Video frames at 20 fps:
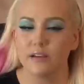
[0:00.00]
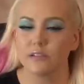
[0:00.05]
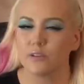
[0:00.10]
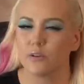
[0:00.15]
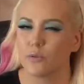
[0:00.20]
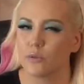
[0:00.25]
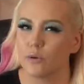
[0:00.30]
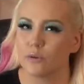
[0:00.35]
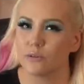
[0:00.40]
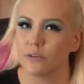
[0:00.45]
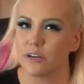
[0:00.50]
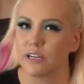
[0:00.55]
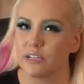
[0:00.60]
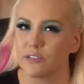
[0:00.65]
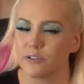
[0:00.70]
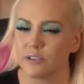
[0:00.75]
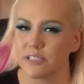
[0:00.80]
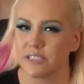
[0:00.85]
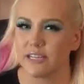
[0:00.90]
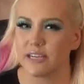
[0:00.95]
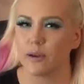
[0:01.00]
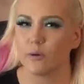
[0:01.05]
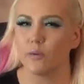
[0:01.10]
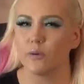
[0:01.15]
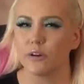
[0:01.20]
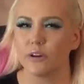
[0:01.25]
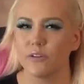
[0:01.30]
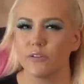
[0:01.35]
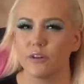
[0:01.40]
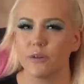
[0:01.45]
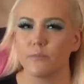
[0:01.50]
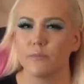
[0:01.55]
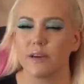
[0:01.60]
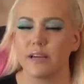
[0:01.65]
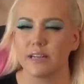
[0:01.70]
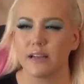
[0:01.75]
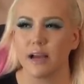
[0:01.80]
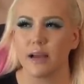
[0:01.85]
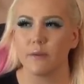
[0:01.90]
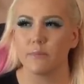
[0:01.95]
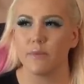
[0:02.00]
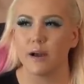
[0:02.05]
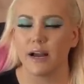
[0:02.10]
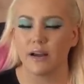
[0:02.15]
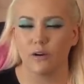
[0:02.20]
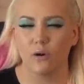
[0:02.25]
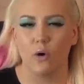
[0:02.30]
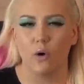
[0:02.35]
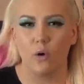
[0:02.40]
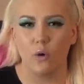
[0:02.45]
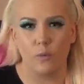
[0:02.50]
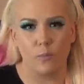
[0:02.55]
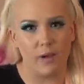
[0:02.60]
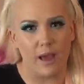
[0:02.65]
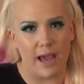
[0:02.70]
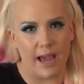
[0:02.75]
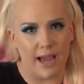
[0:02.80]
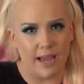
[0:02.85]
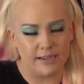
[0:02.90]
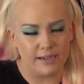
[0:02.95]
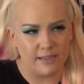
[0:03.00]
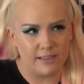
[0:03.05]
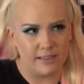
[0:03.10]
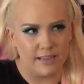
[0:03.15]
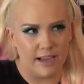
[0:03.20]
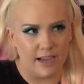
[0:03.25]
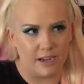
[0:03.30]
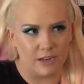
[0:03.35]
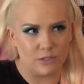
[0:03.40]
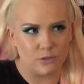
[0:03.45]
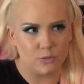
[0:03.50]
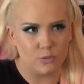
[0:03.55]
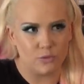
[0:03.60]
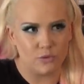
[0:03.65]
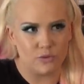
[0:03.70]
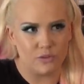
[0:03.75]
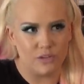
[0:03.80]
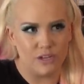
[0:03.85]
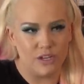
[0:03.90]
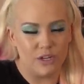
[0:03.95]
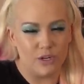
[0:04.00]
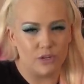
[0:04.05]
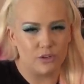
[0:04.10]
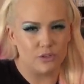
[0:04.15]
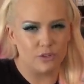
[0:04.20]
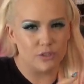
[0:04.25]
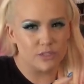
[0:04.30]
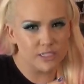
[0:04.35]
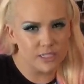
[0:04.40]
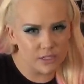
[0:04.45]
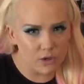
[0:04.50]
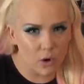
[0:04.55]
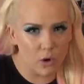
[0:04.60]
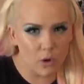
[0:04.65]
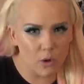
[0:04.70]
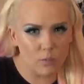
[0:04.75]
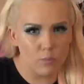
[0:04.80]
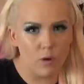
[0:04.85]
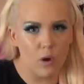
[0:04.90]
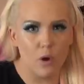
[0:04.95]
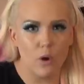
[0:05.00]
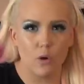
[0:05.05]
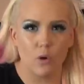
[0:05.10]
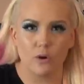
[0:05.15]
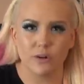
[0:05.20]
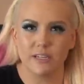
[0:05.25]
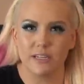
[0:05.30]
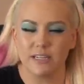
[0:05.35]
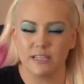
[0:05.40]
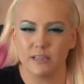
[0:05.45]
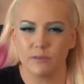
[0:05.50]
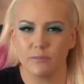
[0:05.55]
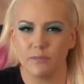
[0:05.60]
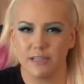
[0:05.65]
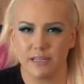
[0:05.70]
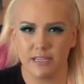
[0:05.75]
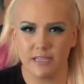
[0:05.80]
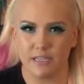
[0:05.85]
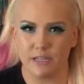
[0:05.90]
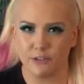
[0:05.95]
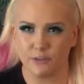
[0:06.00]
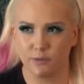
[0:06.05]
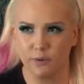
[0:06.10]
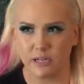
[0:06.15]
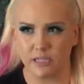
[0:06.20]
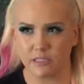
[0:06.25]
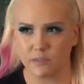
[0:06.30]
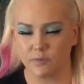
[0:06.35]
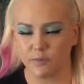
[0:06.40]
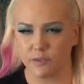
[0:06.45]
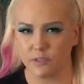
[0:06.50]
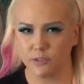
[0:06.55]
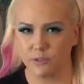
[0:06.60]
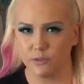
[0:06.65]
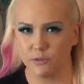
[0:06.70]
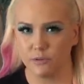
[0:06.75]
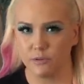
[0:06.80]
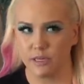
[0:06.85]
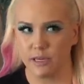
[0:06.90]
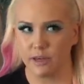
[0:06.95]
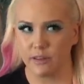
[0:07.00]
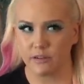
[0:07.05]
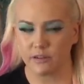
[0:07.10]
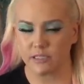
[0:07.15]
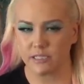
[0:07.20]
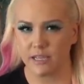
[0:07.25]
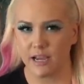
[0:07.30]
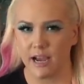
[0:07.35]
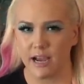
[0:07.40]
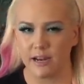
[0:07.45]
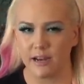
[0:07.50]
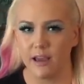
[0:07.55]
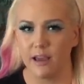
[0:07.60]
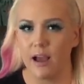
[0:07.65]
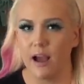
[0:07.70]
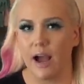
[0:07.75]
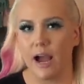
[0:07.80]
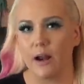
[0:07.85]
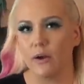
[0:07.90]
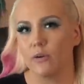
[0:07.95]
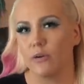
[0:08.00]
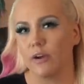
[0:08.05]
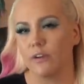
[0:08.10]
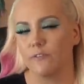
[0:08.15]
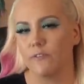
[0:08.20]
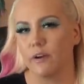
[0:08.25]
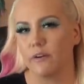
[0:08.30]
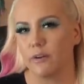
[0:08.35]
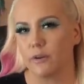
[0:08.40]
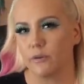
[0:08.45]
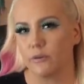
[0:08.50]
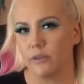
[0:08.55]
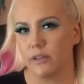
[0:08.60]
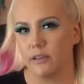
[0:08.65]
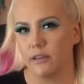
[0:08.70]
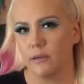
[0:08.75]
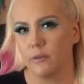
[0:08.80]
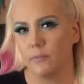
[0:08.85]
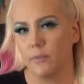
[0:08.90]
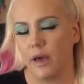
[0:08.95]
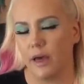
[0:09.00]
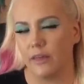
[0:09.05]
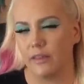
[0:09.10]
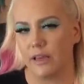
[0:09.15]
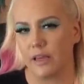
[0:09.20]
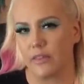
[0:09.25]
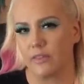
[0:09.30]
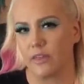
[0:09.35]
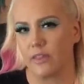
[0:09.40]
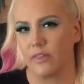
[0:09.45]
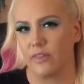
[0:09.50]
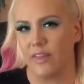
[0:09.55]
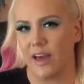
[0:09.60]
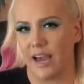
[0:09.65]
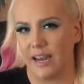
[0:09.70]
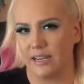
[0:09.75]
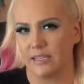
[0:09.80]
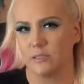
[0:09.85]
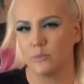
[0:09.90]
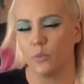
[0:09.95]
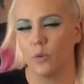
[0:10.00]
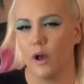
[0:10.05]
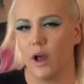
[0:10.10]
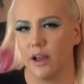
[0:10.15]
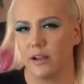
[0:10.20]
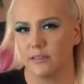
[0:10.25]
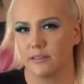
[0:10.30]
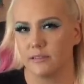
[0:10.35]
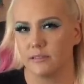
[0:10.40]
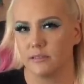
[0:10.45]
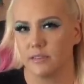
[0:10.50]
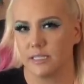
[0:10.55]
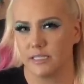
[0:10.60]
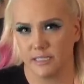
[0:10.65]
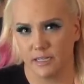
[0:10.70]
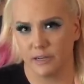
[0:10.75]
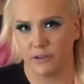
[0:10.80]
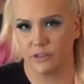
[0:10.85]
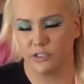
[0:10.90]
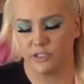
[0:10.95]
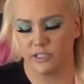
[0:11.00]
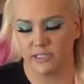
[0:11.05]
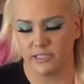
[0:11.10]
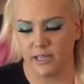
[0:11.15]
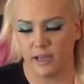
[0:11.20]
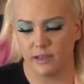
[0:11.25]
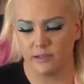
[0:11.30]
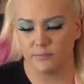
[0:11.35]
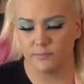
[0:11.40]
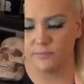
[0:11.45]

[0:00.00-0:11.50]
So those are interesting. I wonder if he meant I'm back home at the actual nursing home, or did he mean he transferred to the other side? I don't know, I found it really compelling that that is what this energy said.